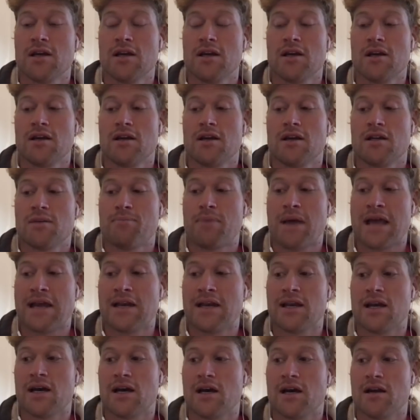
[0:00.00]
dependent
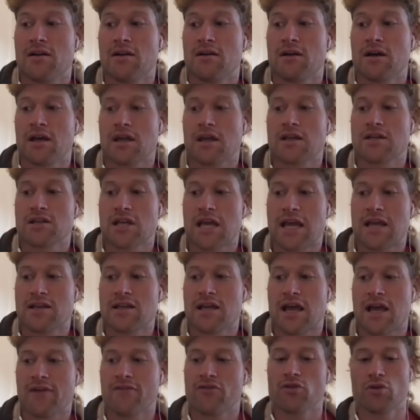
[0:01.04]
on, like it
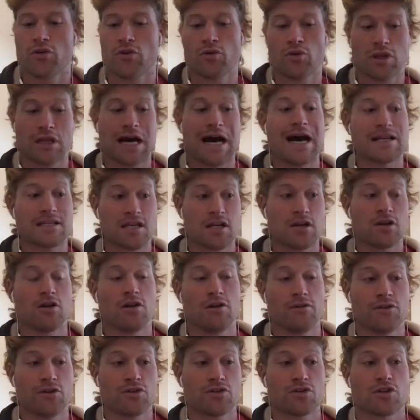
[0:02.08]
heavily relies on all of
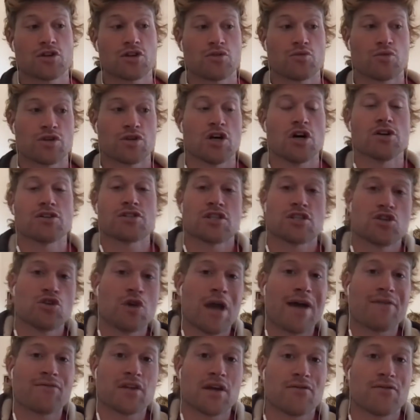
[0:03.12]
those good results, is you have to
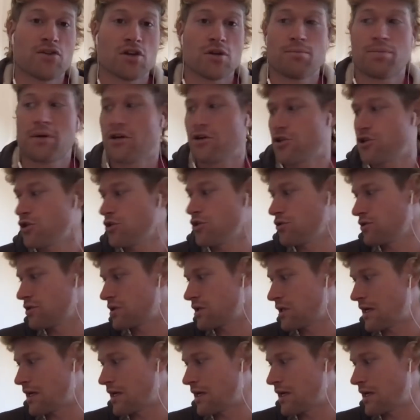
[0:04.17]
have a good pair of shoes.